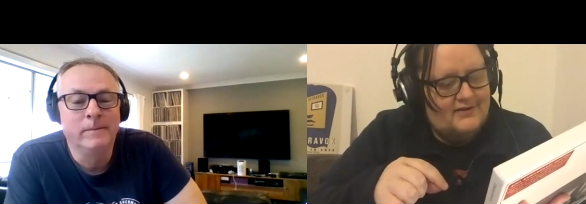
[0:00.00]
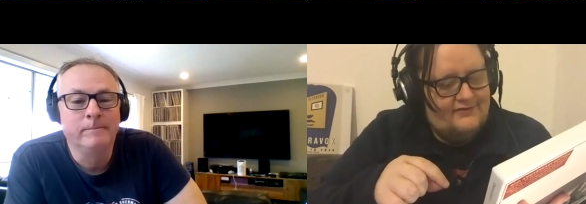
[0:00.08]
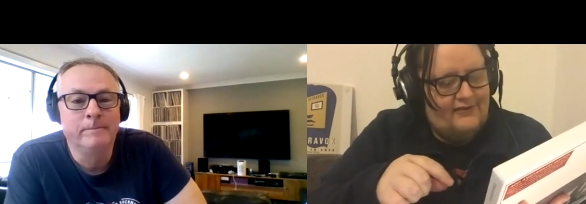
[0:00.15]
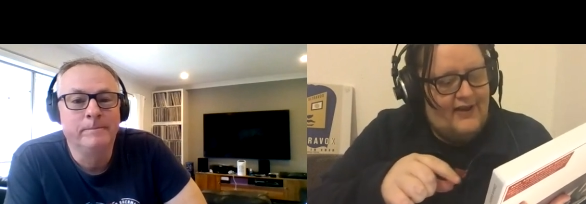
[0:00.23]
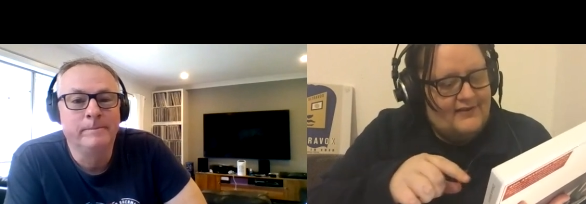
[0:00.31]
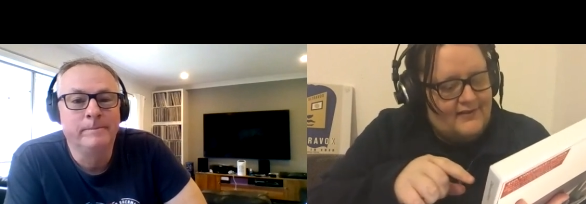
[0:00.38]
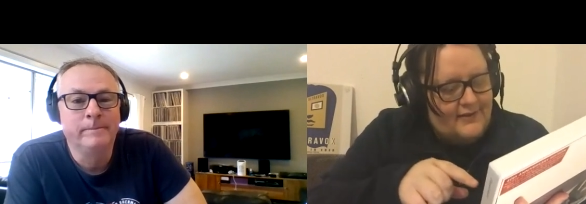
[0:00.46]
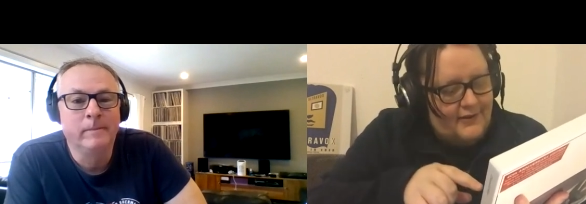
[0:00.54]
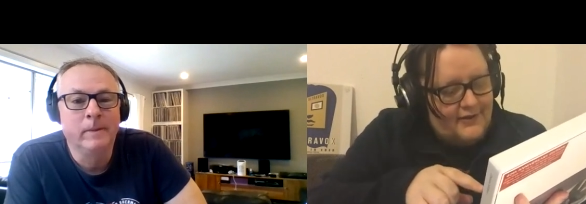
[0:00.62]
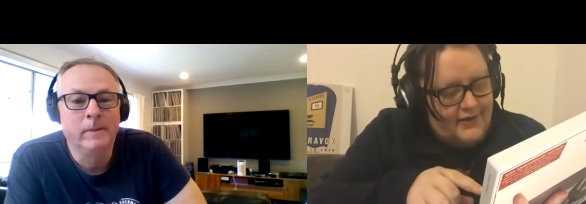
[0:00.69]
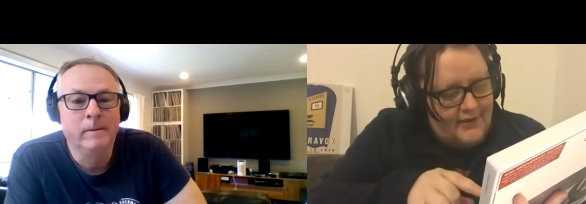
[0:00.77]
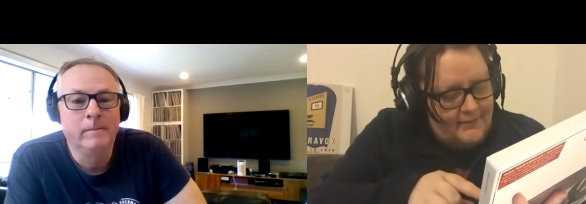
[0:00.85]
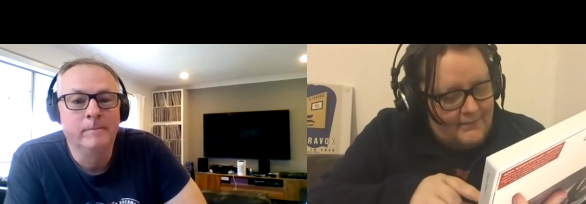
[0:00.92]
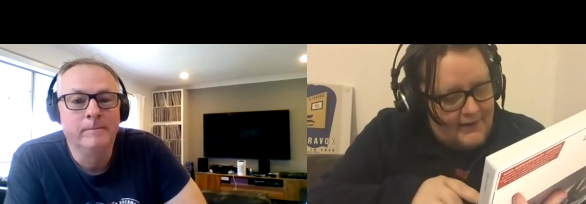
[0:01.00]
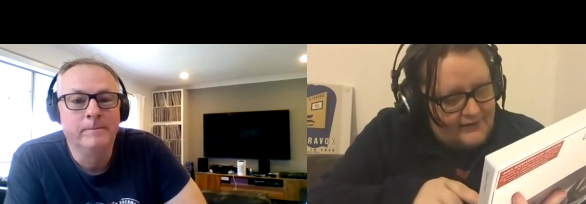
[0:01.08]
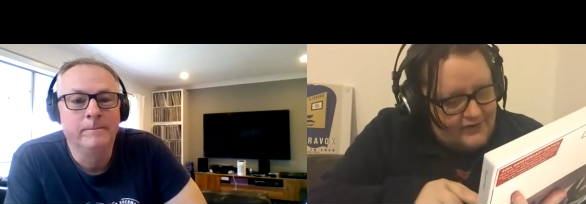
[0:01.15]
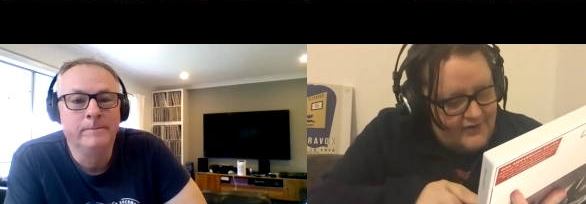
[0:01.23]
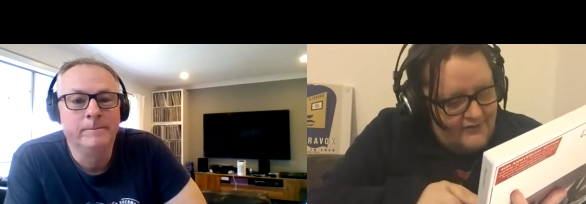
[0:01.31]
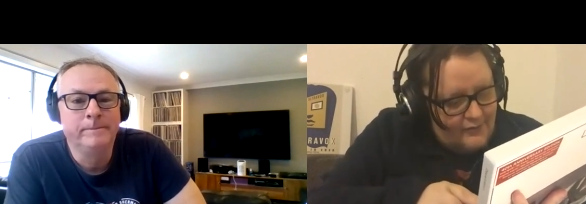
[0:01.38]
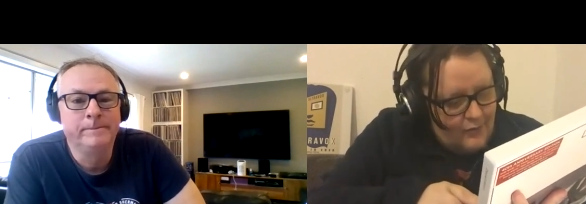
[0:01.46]
Speaker 1: In fact, the the
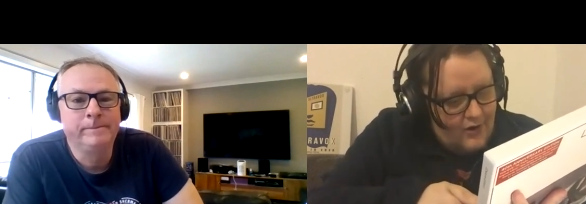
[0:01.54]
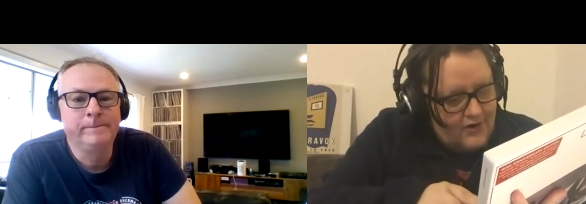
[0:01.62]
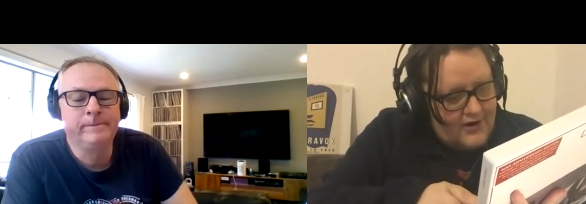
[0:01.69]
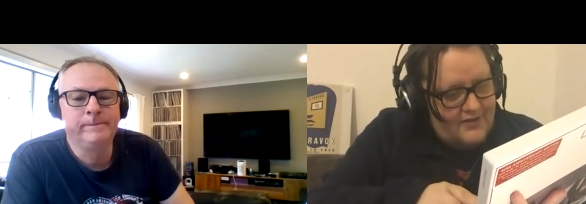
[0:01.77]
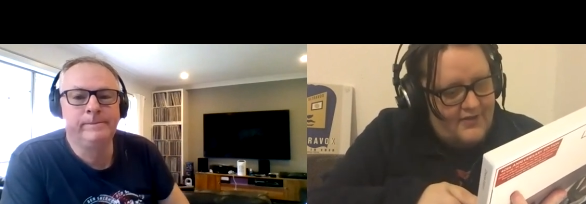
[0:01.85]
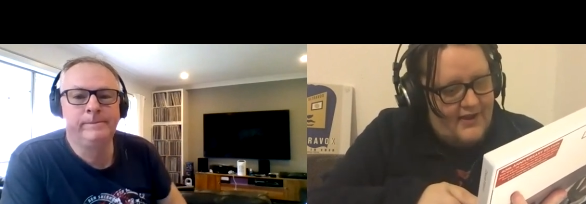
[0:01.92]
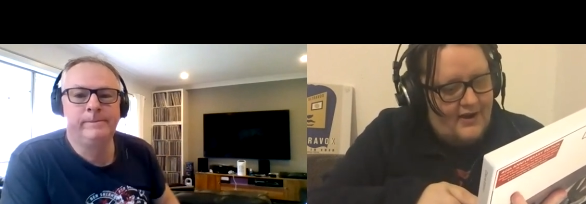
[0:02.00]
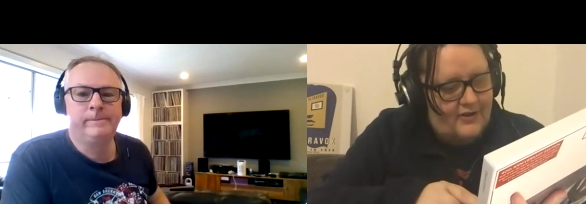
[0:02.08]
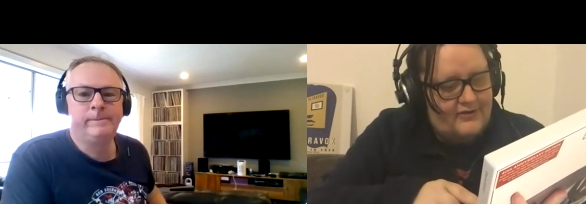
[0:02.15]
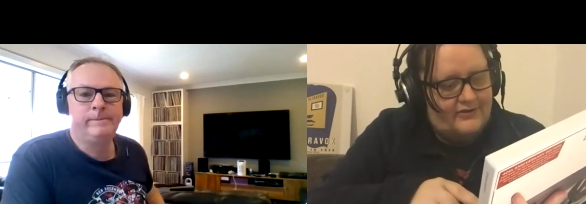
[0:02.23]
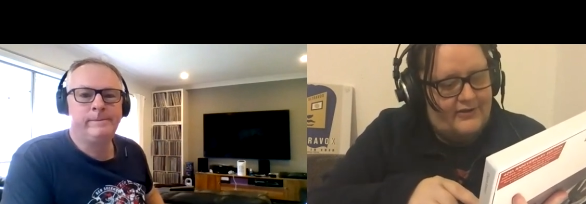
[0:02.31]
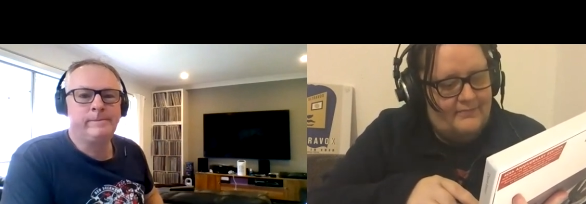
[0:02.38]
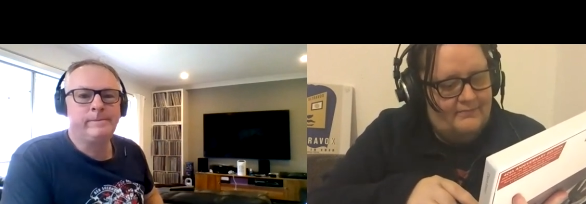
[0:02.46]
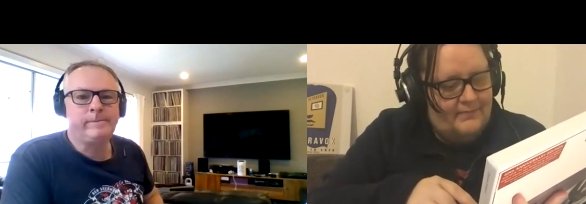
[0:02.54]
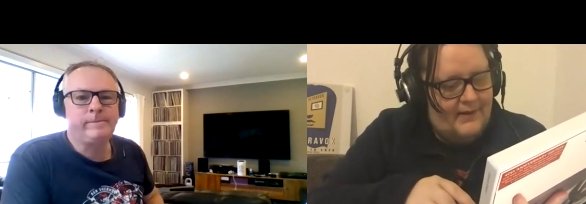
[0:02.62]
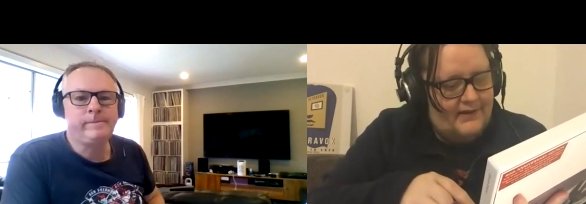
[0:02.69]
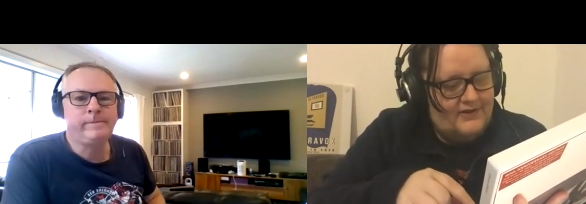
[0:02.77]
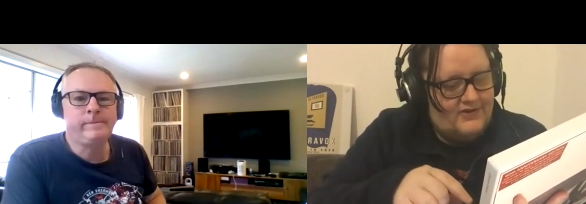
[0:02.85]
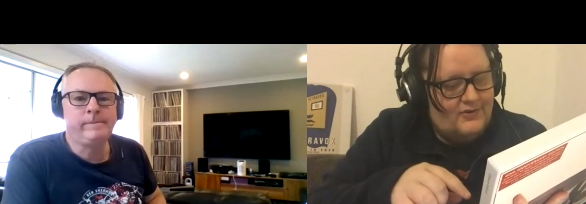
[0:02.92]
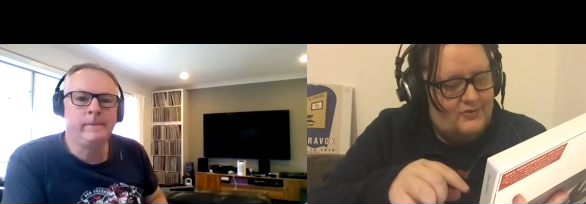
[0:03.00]
picture of Warren there looks like
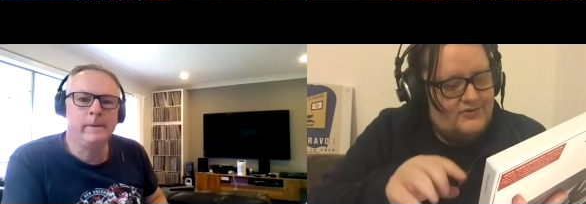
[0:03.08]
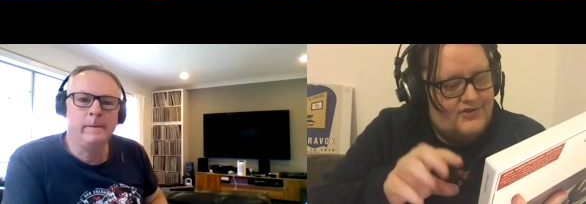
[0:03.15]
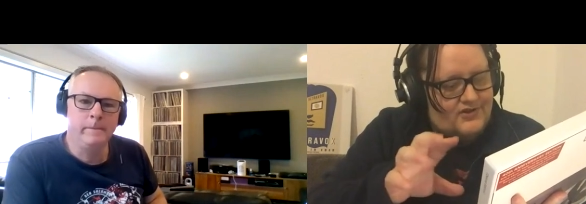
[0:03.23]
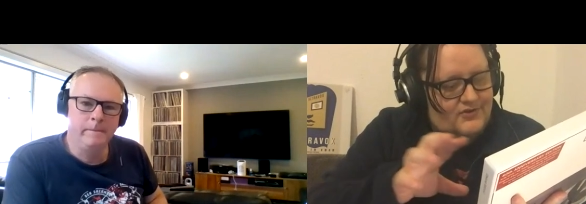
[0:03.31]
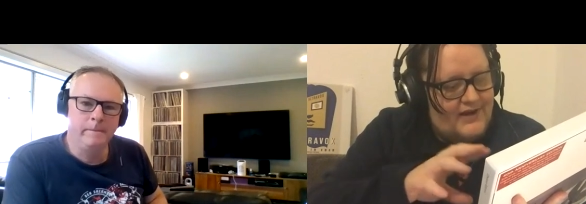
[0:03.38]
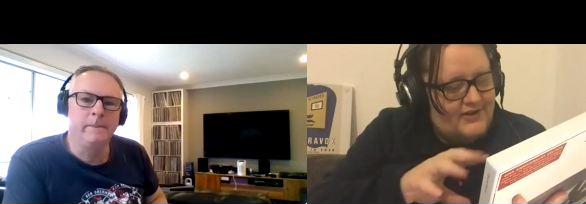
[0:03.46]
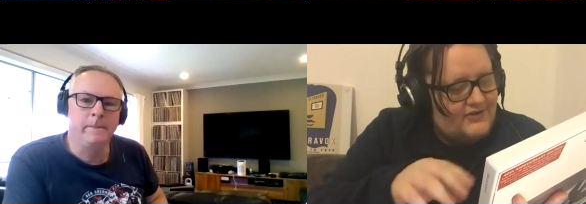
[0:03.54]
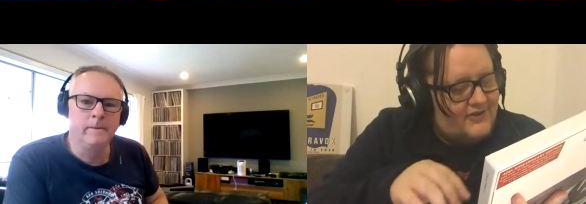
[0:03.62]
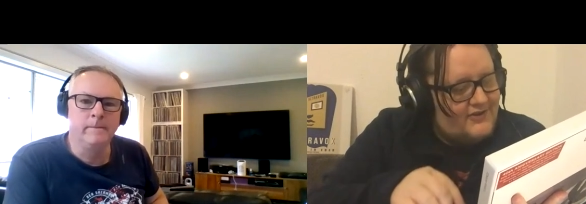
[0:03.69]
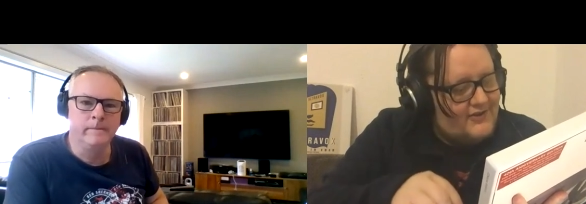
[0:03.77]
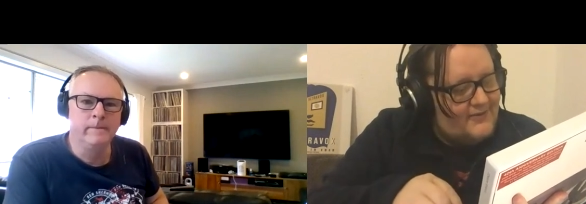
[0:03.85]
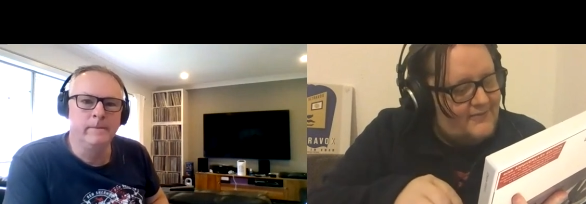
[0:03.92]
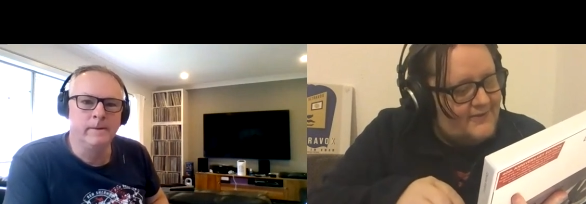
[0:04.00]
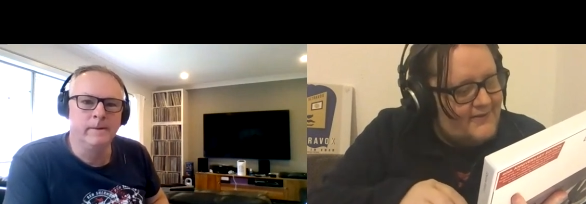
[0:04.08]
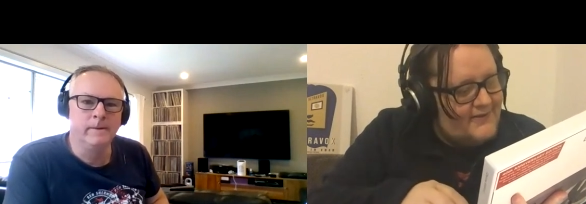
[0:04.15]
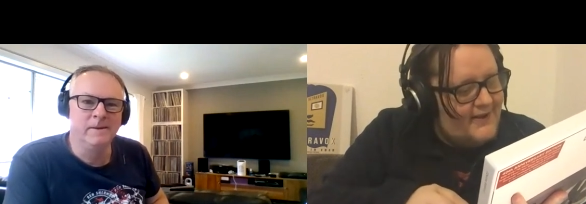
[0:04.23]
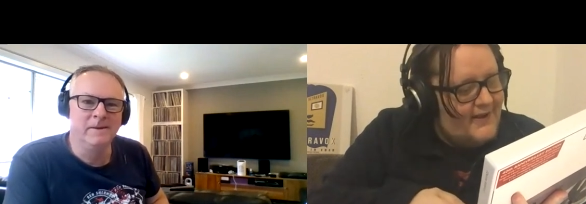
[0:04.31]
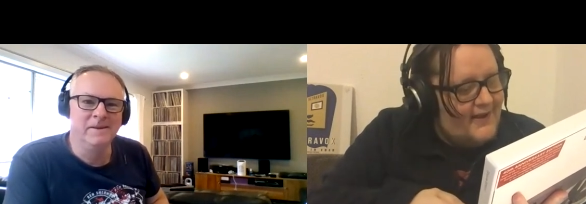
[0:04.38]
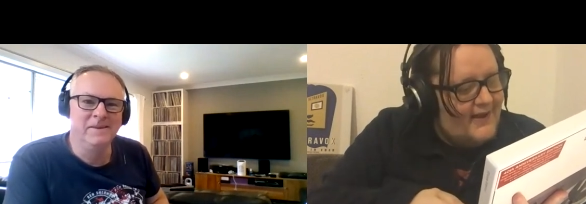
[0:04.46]
Billy Joel's The Stranger or something.